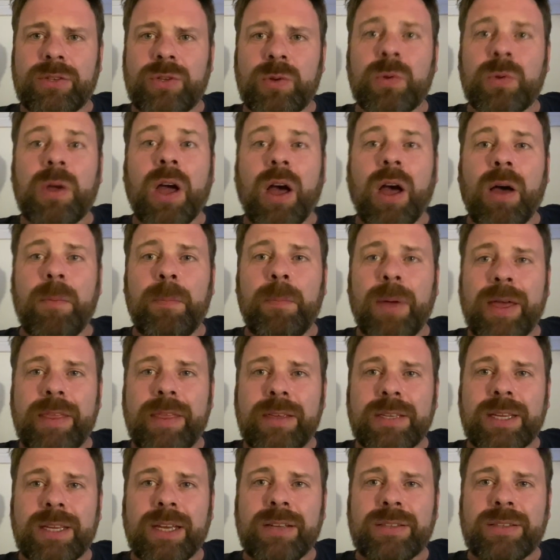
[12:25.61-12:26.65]
You can't buy
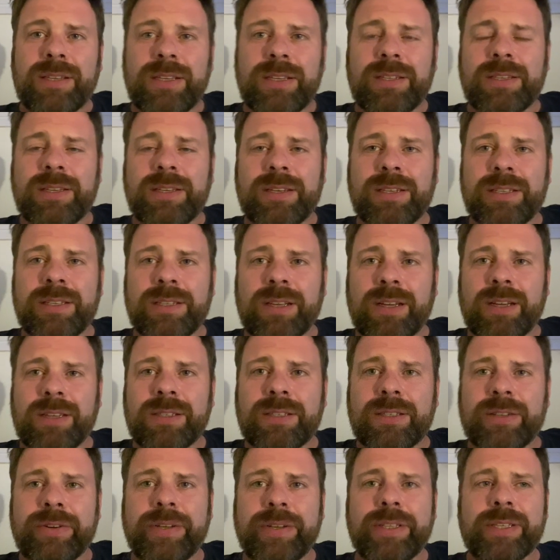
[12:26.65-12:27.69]
this house. It's a
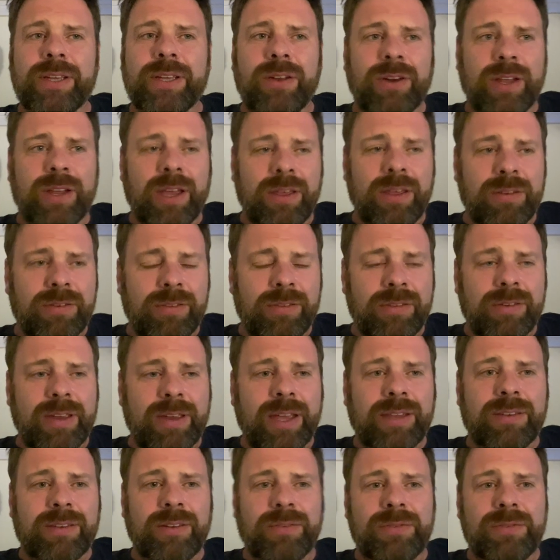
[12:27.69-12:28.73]
disaster. It's got to go through the
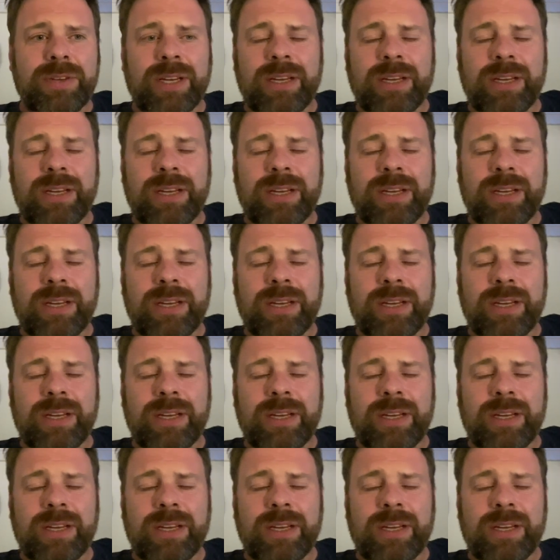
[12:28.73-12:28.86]
tax office.